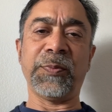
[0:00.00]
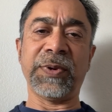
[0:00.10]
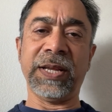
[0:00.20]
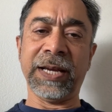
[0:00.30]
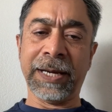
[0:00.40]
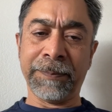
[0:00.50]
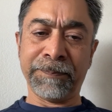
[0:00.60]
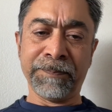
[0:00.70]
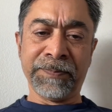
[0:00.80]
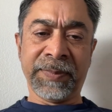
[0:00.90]
OpenAI.
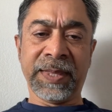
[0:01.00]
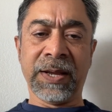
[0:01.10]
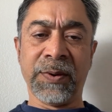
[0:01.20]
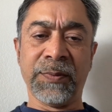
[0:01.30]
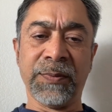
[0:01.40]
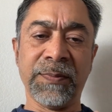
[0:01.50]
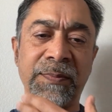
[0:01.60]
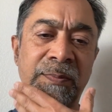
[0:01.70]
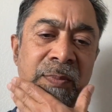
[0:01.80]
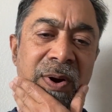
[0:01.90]
Now,
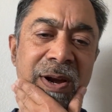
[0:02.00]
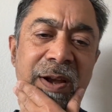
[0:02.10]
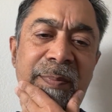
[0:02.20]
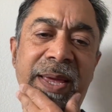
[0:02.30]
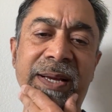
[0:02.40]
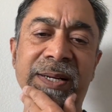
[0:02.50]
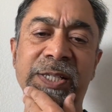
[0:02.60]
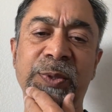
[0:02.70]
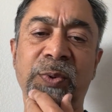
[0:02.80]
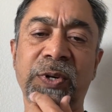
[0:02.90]
model
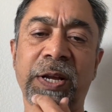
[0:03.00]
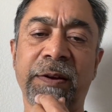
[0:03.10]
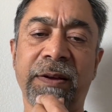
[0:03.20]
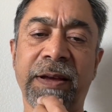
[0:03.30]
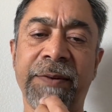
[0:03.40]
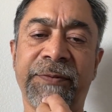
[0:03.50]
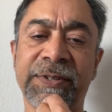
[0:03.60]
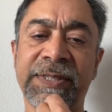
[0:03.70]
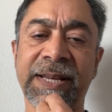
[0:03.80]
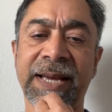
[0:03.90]
makers want to
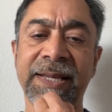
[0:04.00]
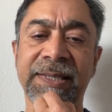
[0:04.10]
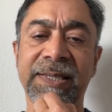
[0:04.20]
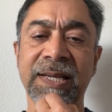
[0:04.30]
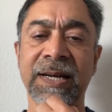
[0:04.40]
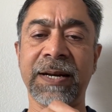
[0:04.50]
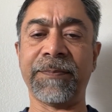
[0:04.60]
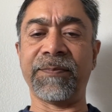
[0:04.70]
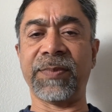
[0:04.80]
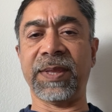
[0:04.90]
emphasize
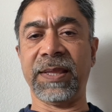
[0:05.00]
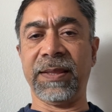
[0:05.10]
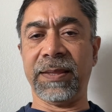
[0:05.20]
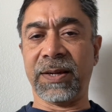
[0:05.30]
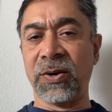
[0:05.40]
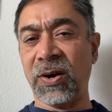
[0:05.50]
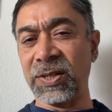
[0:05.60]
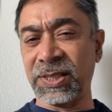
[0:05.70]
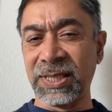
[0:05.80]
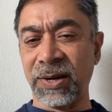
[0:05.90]

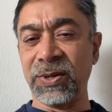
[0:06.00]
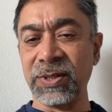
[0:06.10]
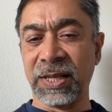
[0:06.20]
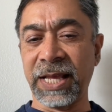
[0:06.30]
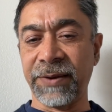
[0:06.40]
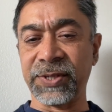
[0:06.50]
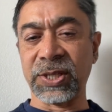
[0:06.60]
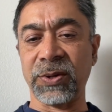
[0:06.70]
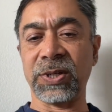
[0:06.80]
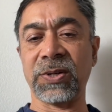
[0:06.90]
sound, that they have
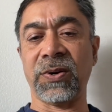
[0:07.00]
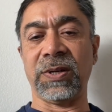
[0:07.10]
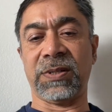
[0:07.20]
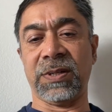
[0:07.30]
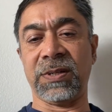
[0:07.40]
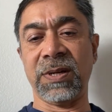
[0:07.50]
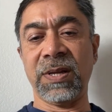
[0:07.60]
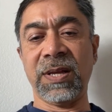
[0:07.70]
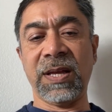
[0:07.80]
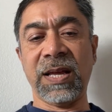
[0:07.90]
sound content.
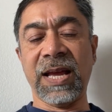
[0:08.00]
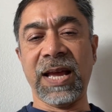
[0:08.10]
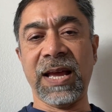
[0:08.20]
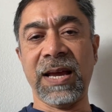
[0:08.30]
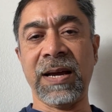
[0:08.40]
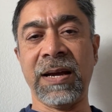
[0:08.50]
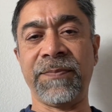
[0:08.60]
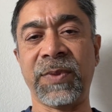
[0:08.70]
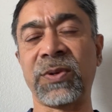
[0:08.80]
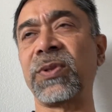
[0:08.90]

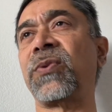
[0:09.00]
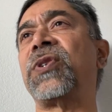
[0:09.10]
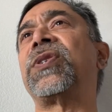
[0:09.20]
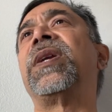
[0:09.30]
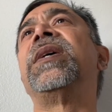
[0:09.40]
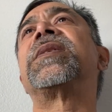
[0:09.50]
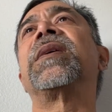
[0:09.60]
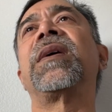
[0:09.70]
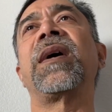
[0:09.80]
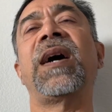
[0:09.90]
The question is,
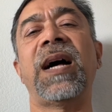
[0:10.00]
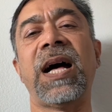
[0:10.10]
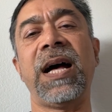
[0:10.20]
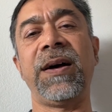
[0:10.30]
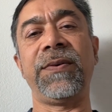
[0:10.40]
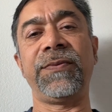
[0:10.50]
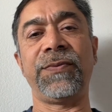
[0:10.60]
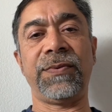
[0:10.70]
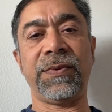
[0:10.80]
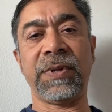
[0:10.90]
how
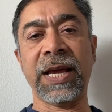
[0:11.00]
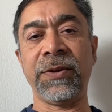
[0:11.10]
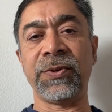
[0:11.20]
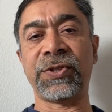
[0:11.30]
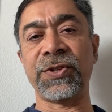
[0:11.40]
can you